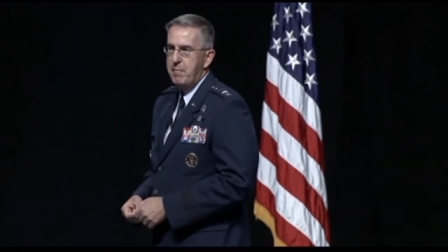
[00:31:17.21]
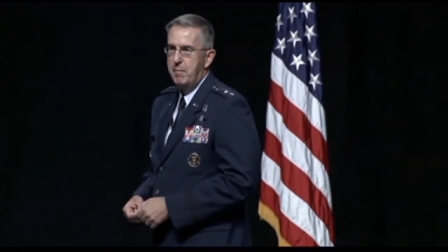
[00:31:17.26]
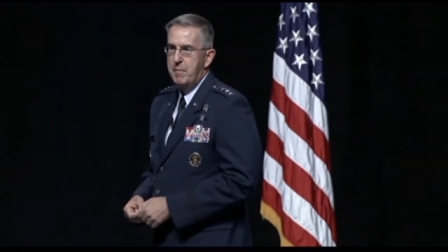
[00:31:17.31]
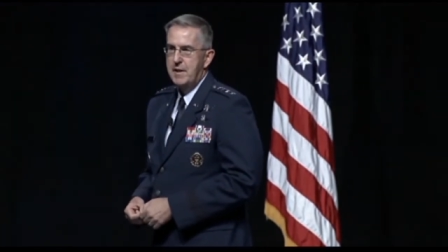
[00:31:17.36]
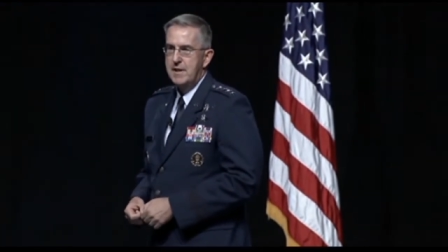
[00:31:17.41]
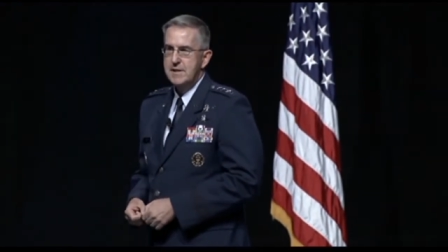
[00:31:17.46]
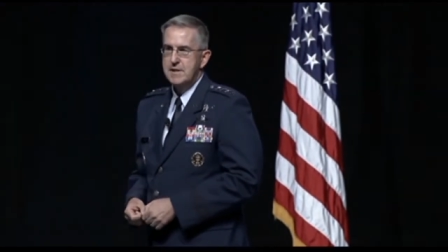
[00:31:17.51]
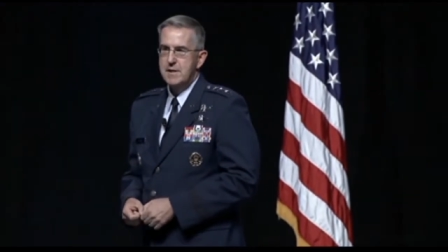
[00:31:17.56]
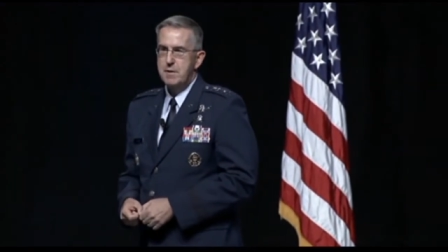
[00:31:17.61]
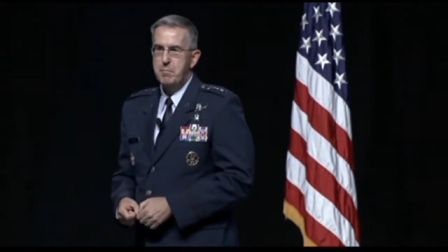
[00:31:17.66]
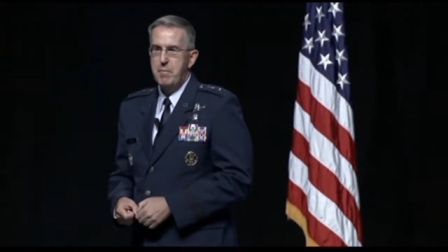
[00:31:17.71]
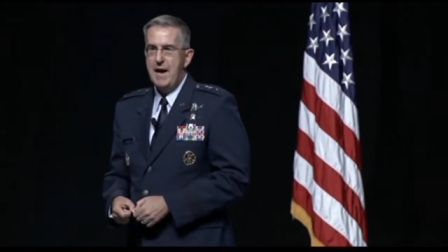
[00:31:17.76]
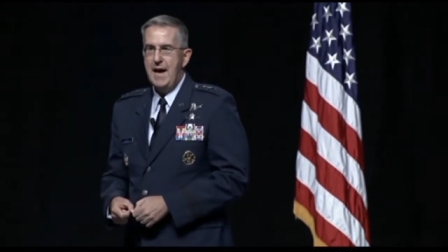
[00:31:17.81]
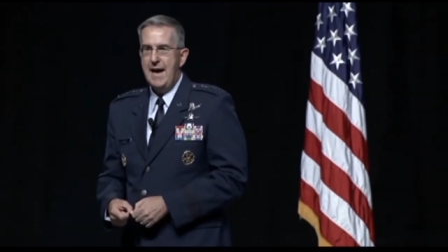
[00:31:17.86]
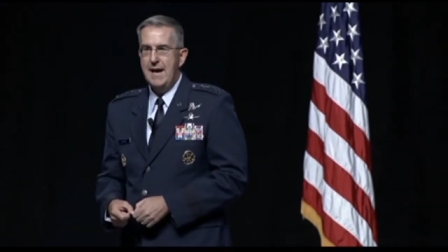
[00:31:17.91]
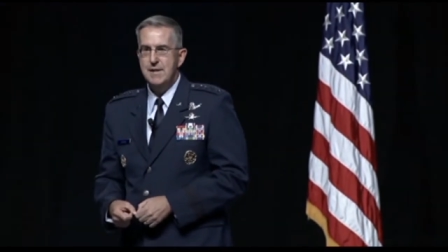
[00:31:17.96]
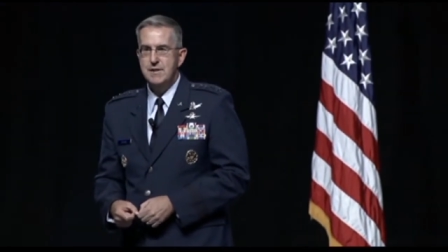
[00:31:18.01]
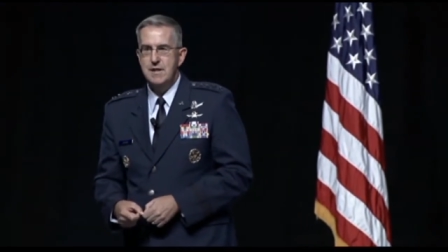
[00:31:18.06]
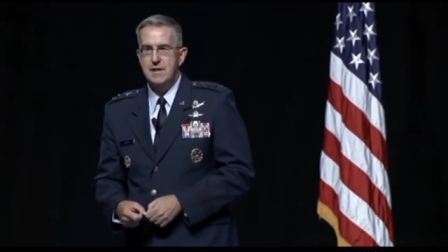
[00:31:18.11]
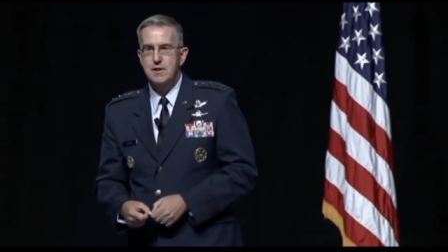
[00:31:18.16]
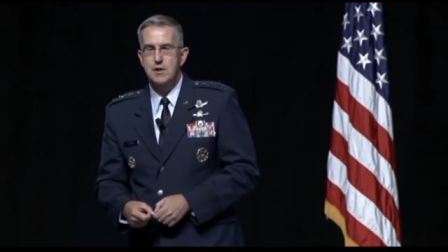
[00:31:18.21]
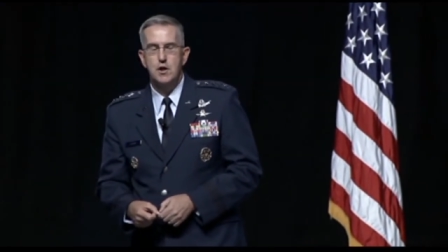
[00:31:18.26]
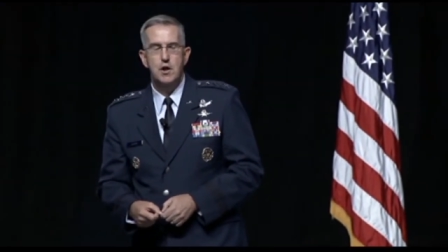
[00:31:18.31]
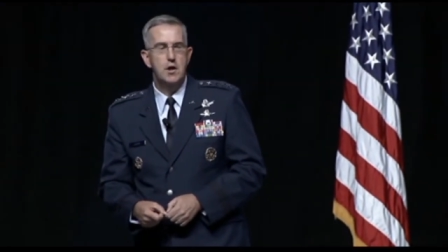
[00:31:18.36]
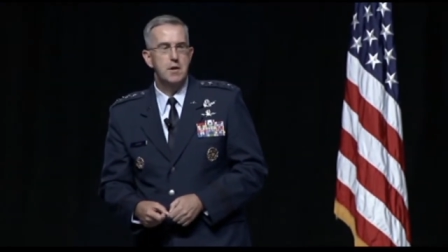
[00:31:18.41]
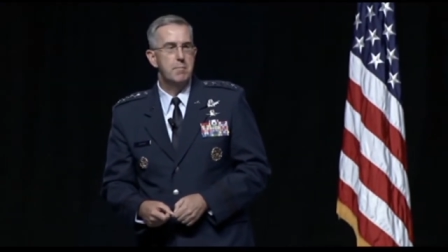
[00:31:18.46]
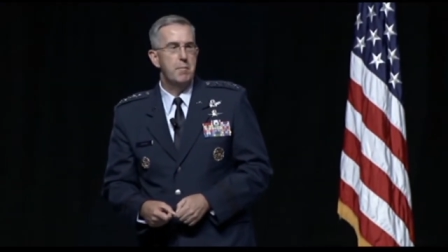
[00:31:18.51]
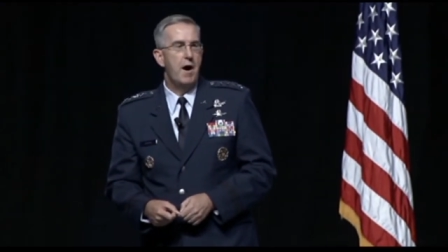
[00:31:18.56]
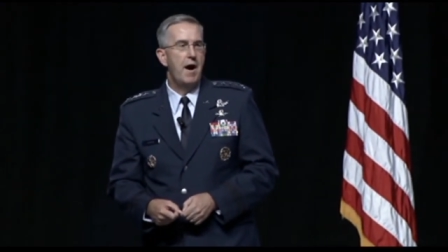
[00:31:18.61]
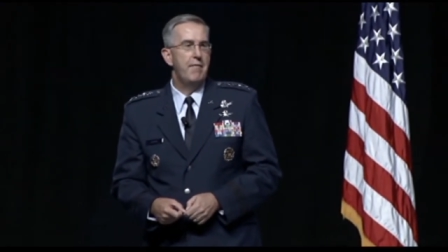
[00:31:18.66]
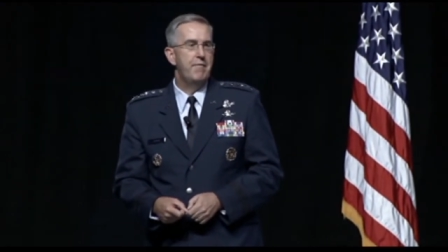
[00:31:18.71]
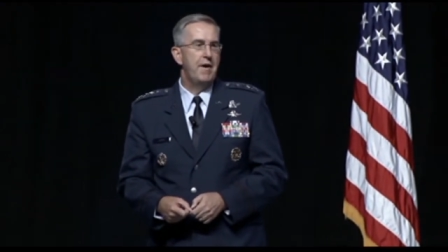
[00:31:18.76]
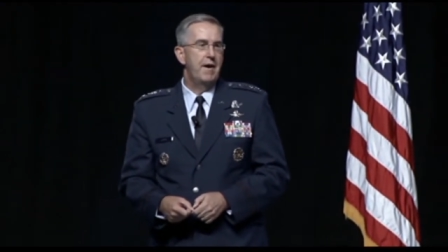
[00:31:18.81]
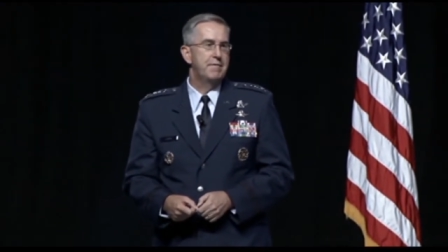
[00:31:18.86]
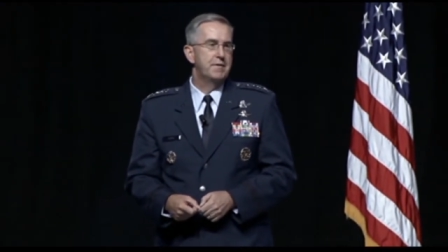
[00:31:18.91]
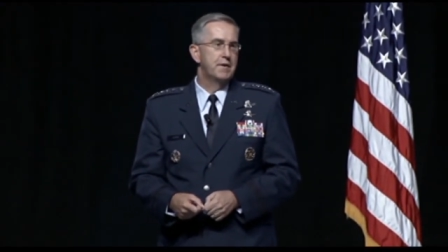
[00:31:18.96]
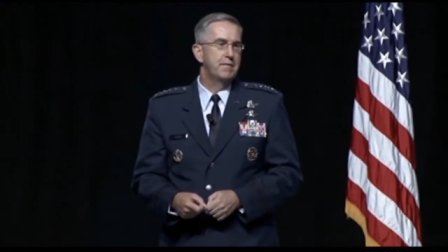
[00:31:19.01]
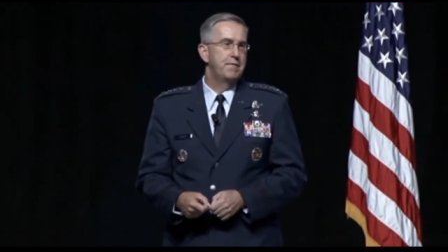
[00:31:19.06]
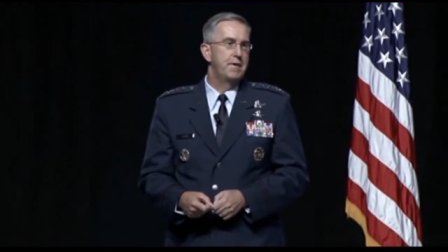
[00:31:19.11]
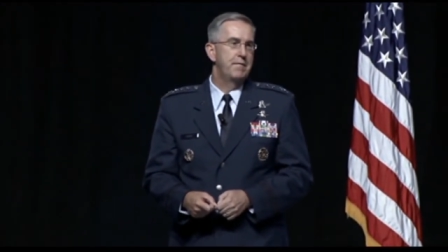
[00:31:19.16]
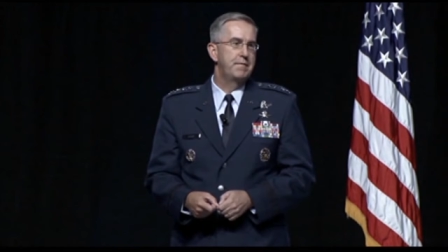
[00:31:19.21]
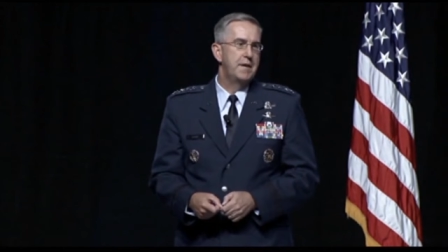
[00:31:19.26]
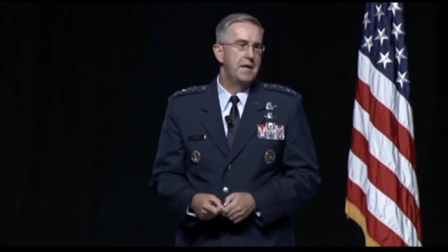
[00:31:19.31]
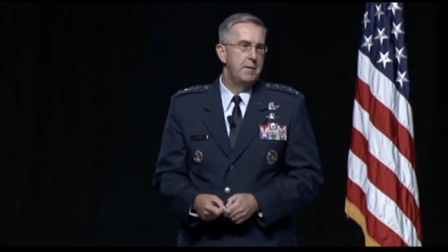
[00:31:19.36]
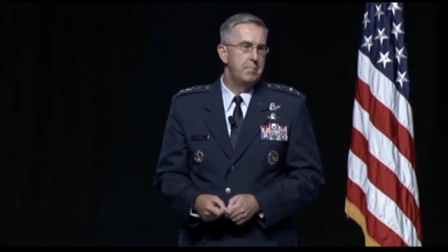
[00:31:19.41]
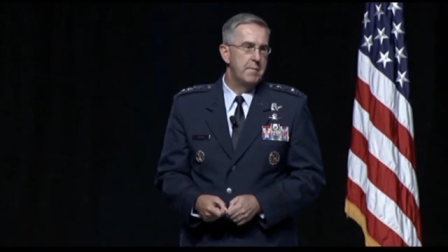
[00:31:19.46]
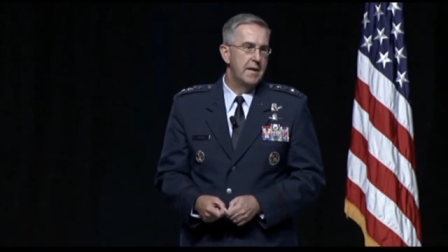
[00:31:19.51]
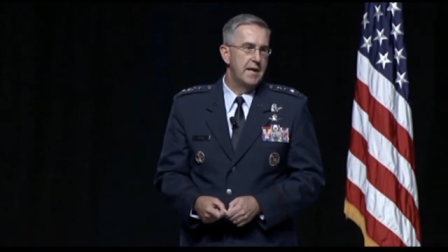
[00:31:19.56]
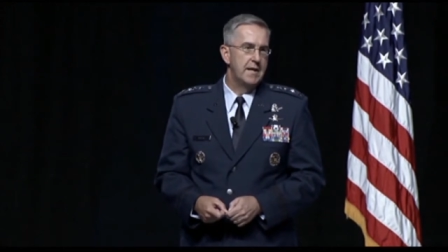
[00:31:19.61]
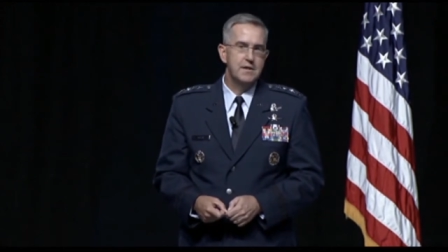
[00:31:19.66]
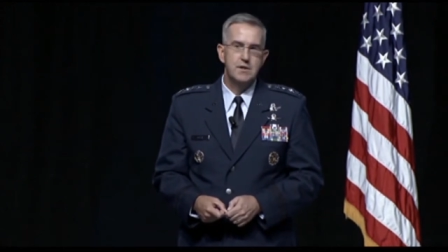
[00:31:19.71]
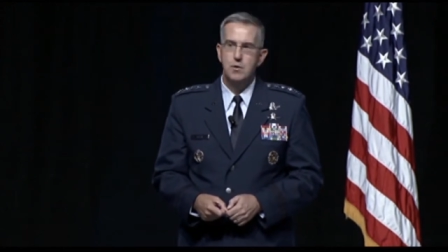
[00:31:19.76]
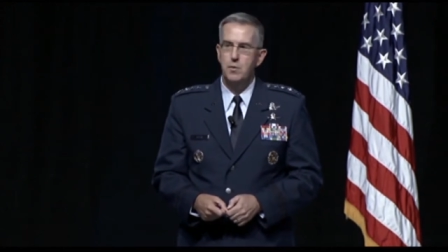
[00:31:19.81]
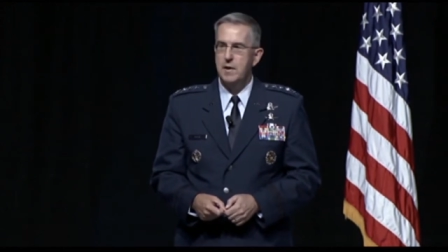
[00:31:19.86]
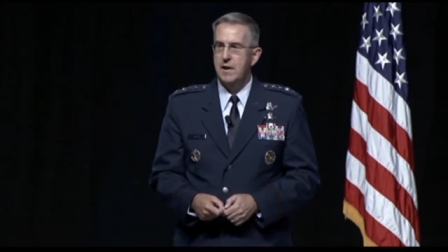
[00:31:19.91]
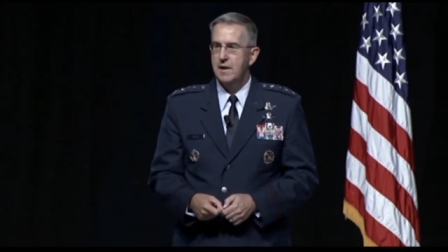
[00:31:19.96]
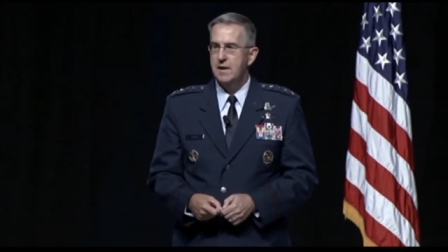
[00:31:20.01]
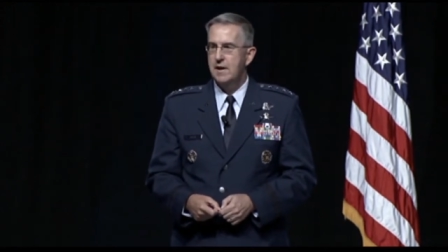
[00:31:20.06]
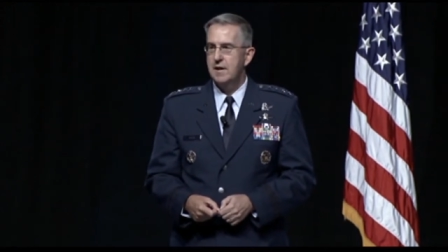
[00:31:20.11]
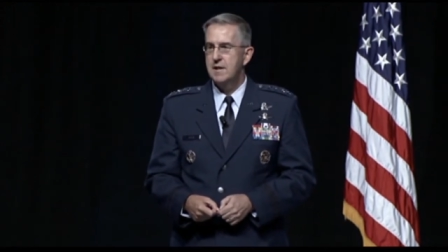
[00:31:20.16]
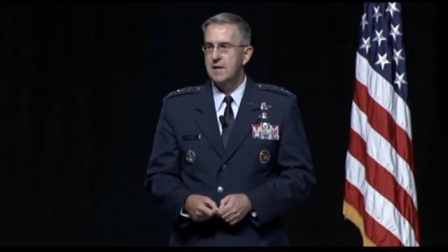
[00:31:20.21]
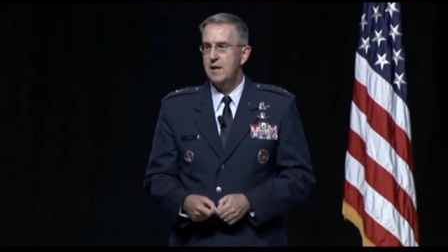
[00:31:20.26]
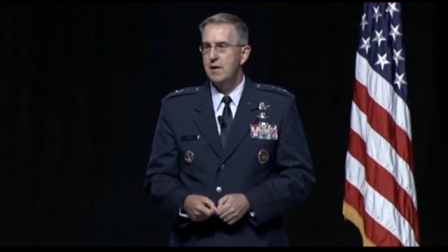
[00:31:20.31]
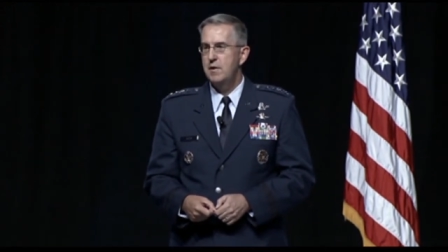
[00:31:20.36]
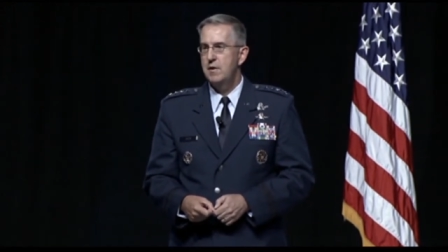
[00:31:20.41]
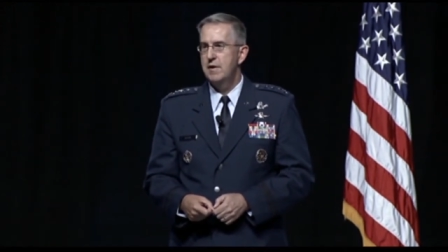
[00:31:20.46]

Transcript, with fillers: capabilities in the past and turned them off after 15 minutes so we can